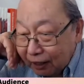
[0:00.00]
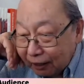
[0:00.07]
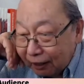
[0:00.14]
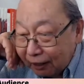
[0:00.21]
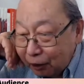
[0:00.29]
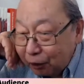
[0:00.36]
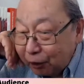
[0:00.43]

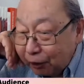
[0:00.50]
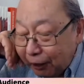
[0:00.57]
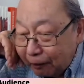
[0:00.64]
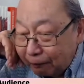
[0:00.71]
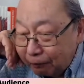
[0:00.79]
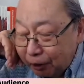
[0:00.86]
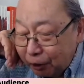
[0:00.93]

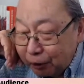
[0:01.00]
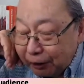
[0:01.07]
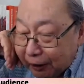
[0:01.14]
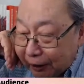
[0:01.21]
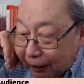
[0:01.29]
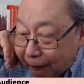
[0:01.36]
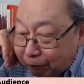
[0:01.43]

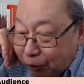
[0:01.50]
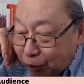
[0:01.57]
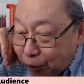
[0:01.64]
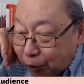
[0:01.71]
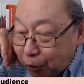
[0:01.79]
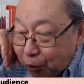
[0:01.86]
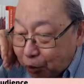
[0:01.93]
either have to
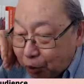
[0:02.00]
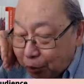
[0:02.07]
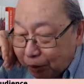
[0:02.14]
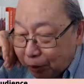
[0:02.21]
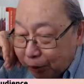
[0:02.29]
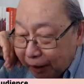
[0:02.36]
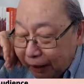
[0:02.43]
choose
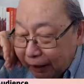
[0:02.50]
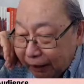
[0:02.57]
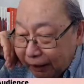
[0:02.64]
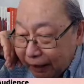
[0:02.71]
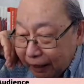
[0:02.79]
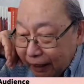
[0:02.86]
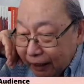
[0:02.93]

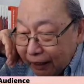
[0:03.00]
between.